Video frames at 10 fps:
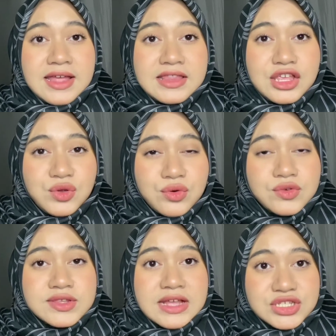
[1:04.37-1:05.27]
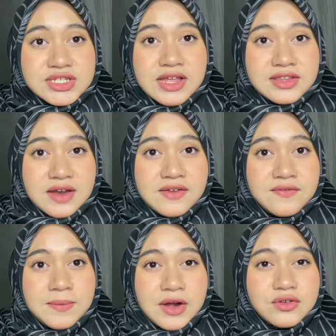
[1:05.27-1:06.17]
the euro sanction, tariff
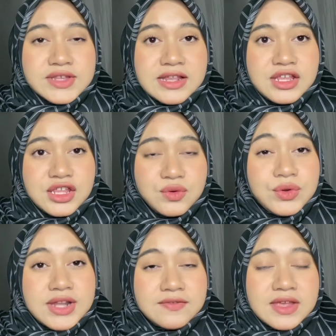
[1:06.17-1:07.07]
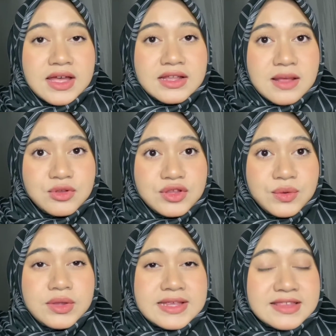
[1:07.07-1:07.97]
embargoes, and the EU, NAFTA,
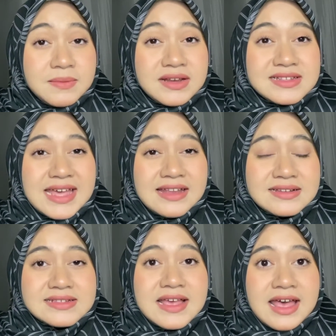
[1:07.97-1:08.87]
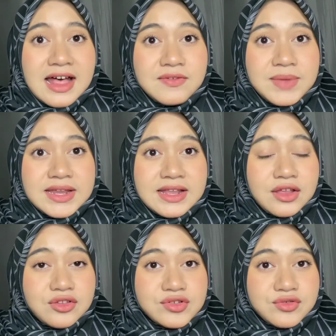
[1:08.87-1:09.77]
WTO, the seemingly endless alphabet in the
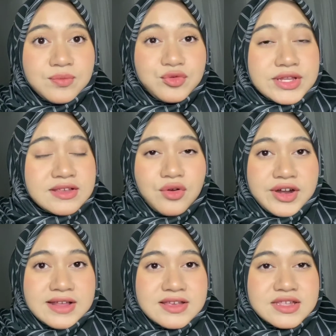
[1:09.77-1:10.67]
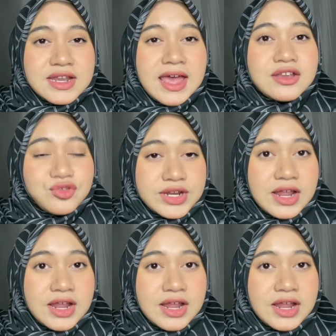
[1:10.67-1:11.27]
interest group, treaties, organization, and trade